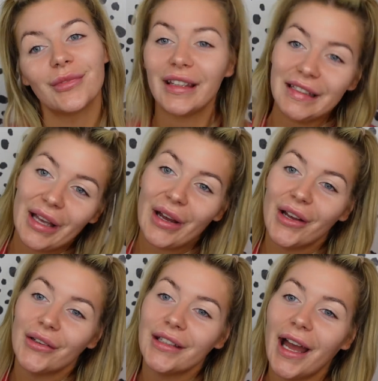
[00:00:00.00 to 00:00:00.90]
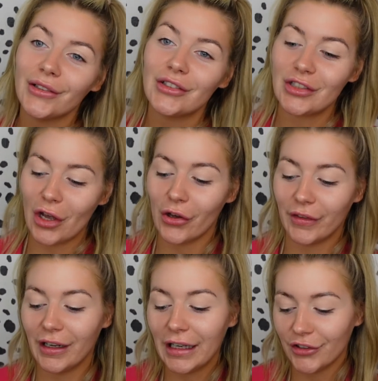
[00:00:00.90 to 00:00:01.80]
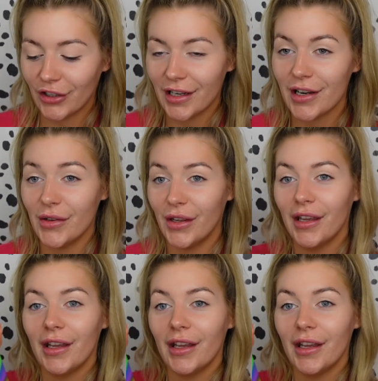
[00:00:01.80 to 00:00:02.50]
So now to start on the eyeshadow.